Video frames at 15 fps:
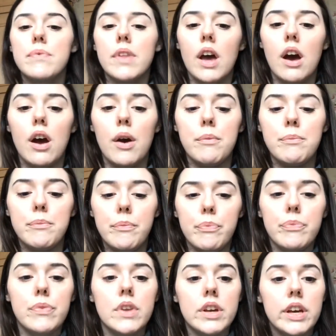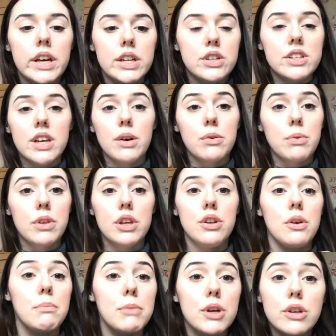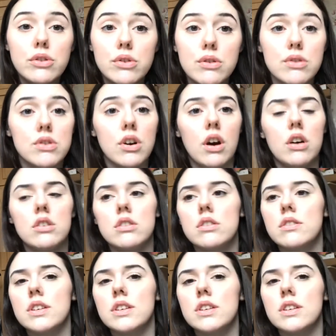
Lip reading: It just helps whether you do musical songs.